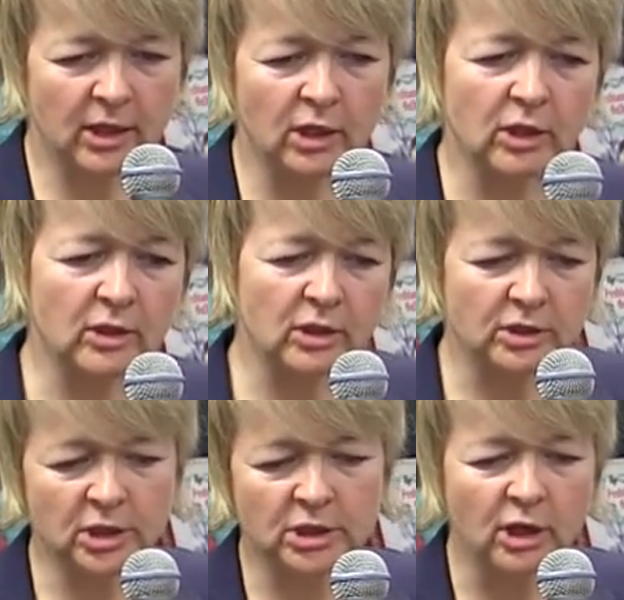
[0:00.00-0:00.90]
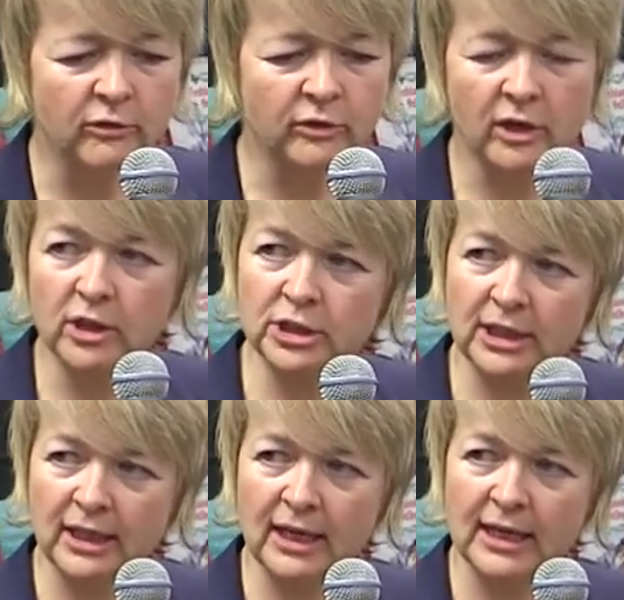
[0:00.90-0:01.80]
an, such an
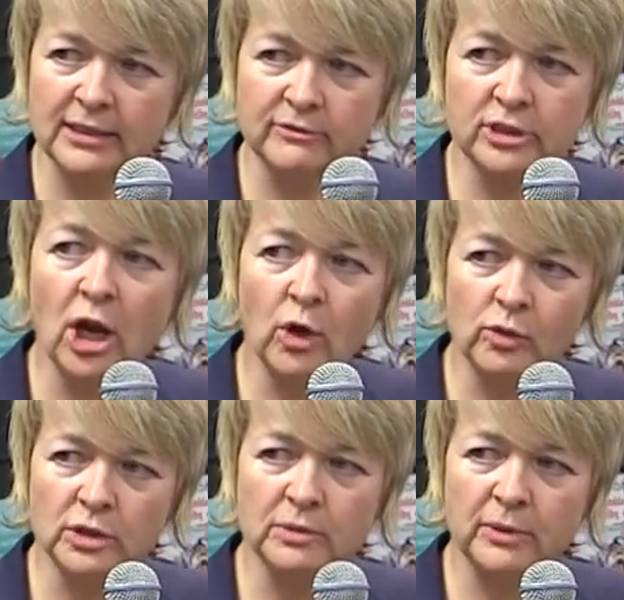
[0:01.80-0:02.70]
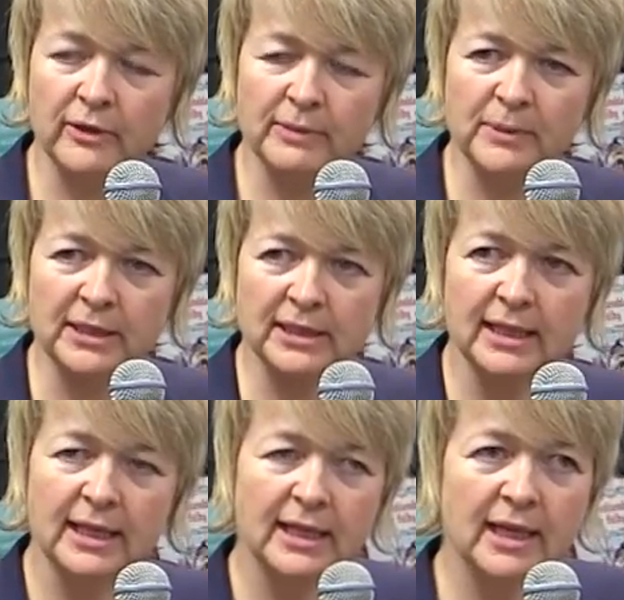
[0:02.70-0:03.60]
overarching kind of tone to mm-hmm. the period because it
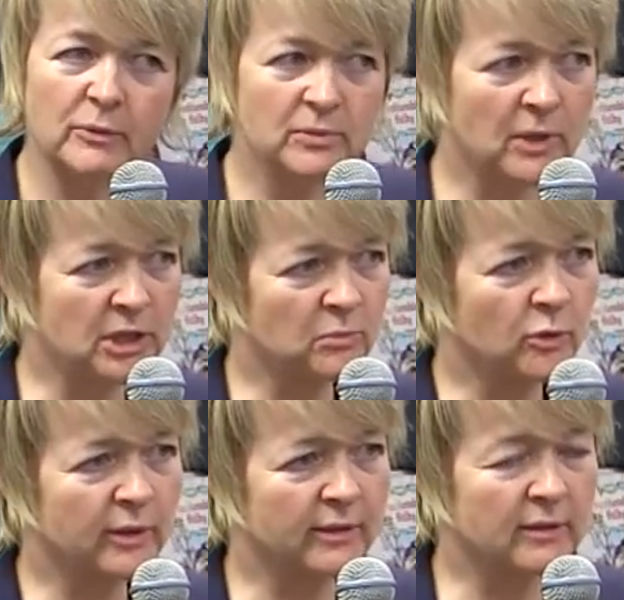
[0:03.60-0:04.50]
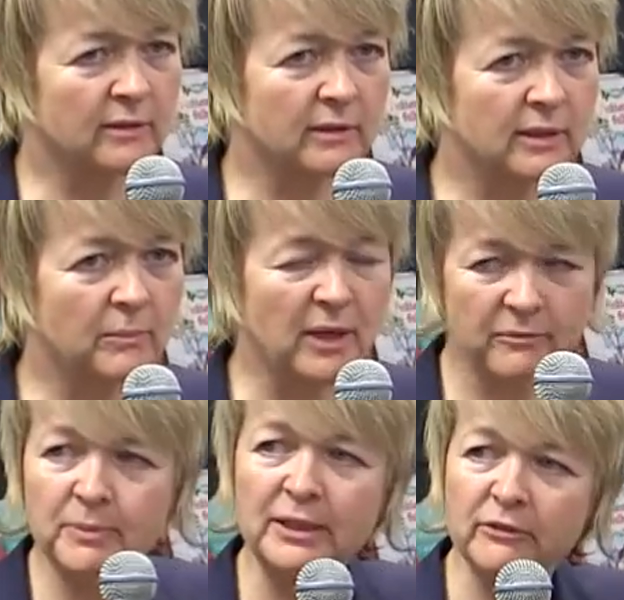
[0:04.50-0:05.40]
it was much more in a bit, a
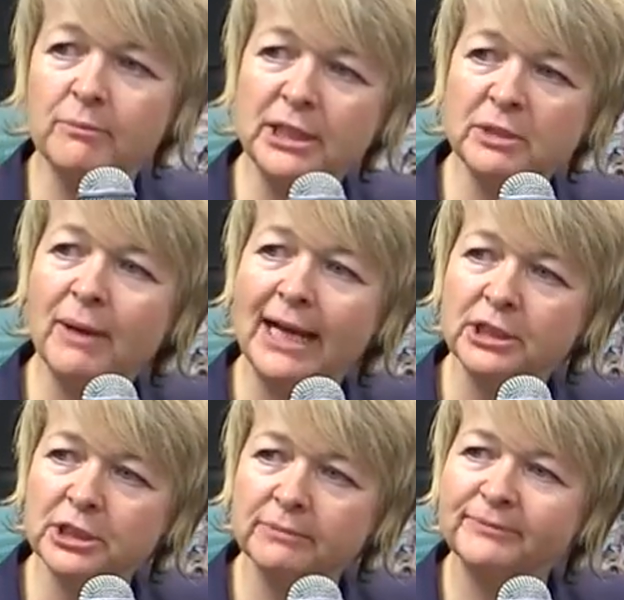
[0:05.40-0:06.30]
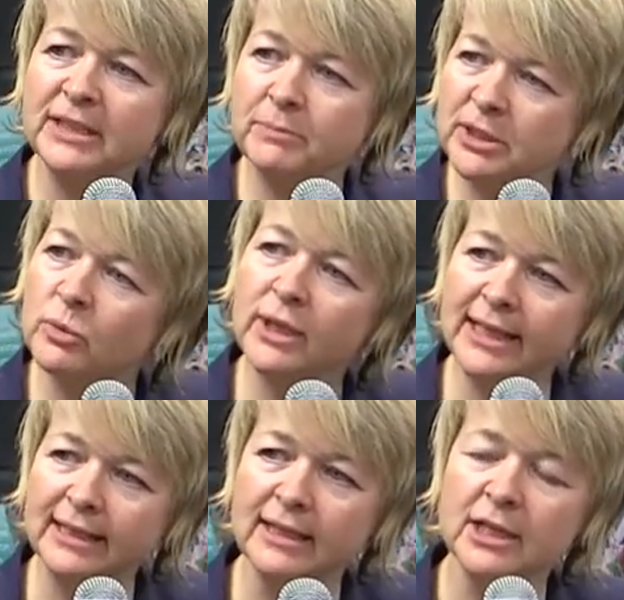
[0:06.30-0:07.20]
bit of a mishmash. It's between. Yeah. It's
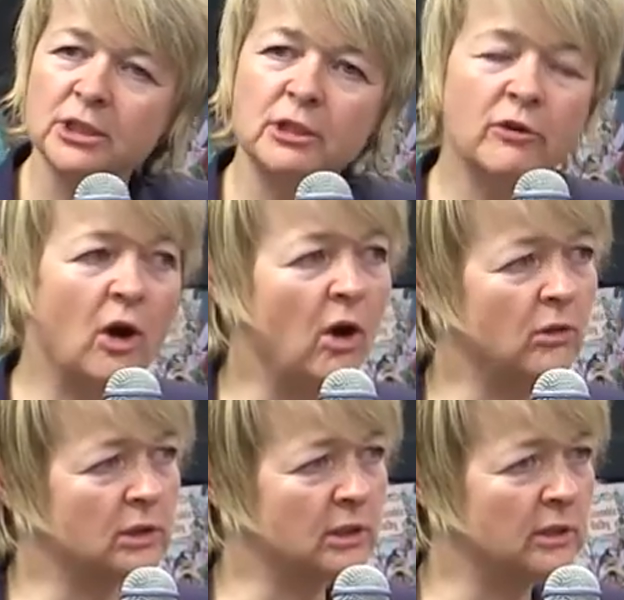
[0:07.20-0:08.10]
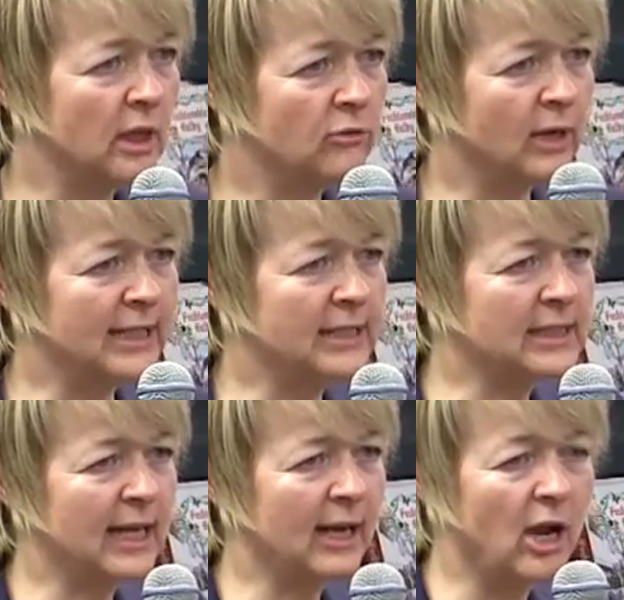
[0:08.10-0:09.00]
between. So you've got older writers
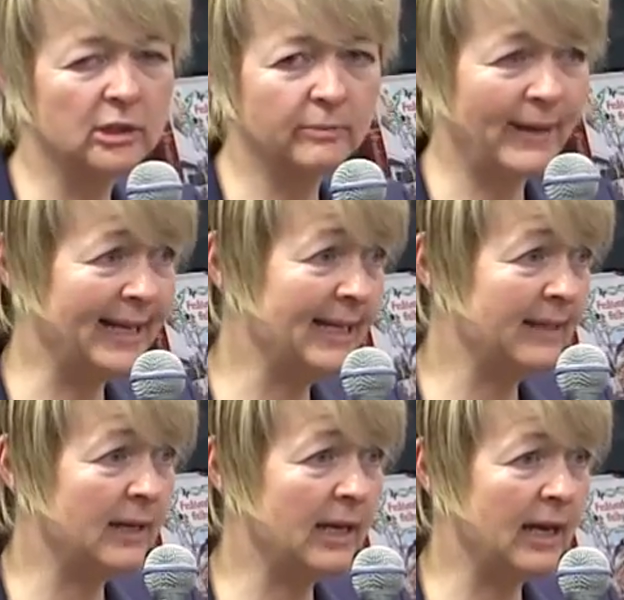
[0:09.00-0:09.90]
like Arnold Bennett